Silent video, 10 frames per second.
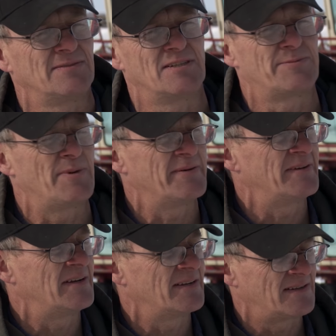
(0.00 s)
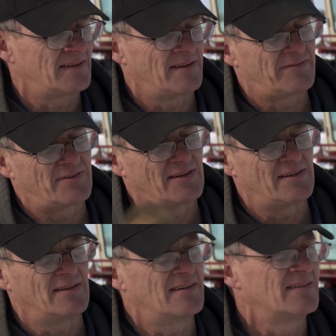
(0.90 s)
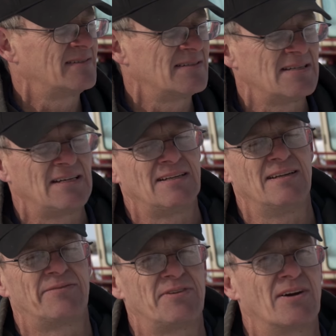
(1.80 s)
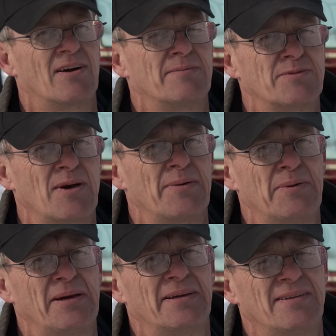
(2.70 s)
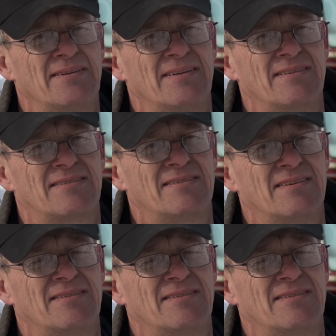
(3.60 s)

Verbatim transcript: just pivoted it and lift the, uh, lift the arms that way, and it uh,